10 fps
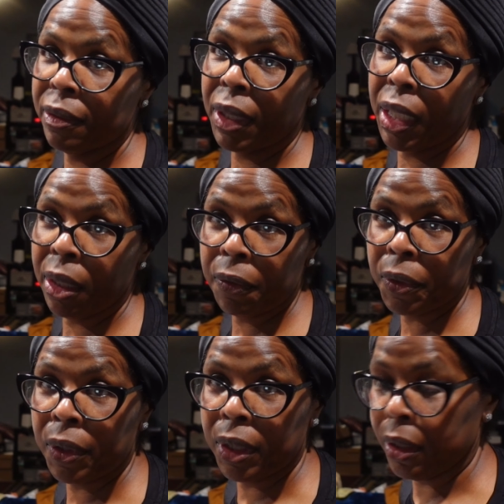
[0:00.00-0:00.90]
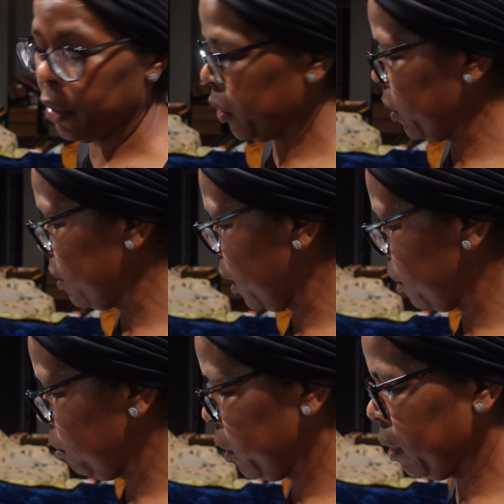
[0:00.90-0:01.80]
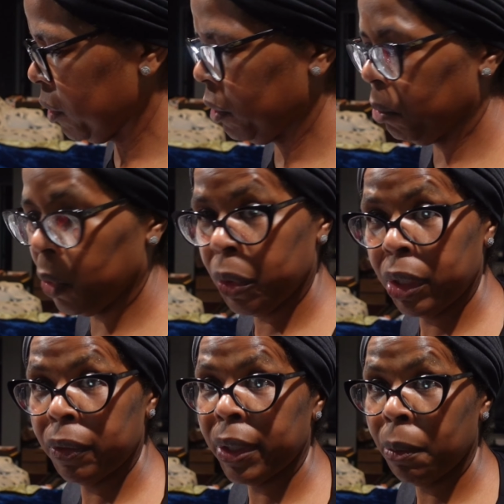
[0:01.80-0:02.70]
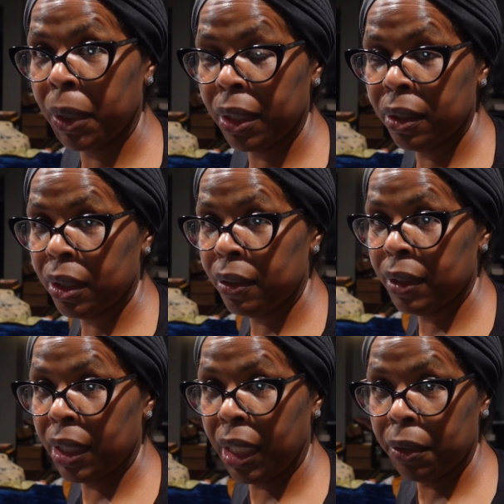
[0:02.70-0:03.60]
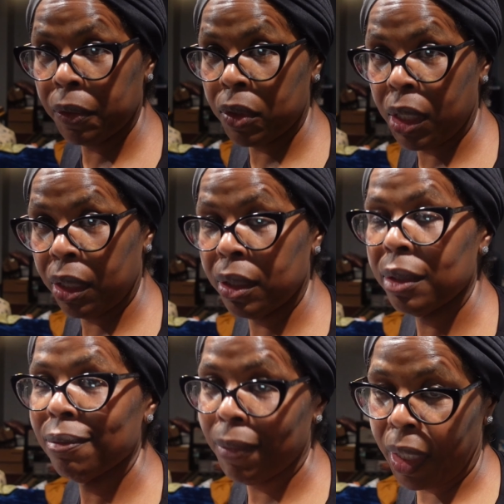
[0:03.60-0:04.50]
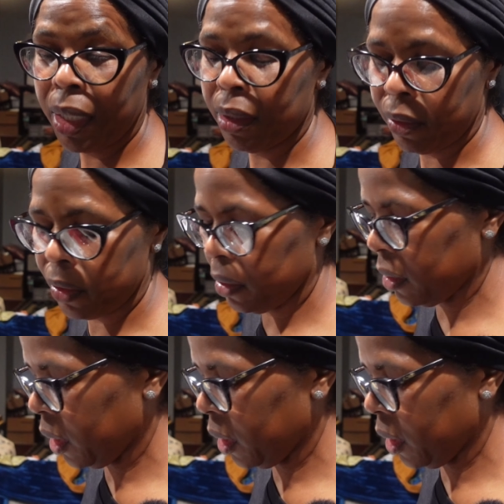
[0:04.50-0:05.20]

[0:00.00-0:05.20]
doesn't call for the Hershey chocolate bars, but whenever I make cookies that ask for chocolate, I add Hershey